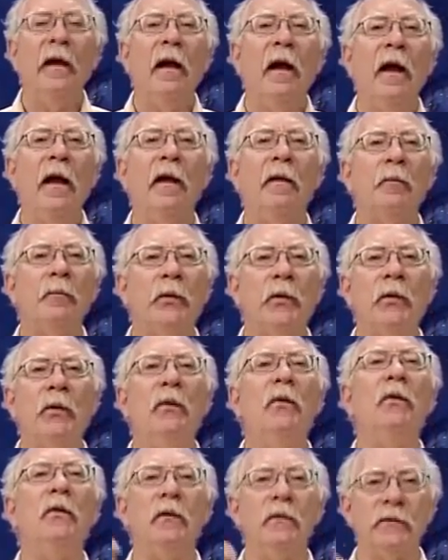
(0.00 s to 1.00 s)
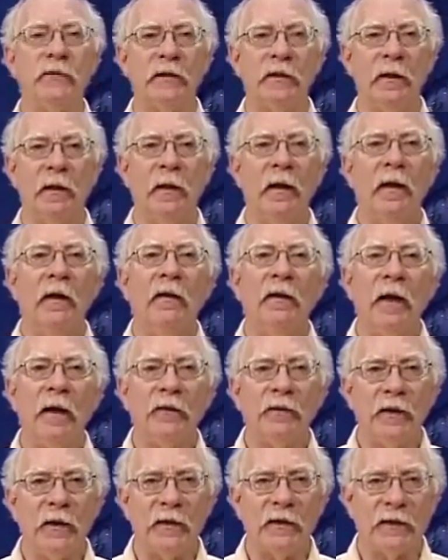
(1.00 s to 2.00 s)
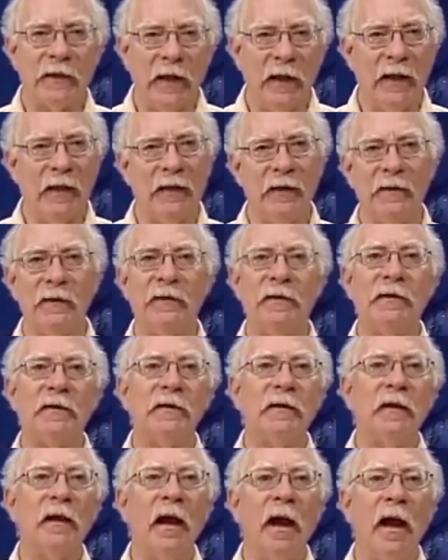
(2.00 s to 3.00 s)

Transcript: it proves that this is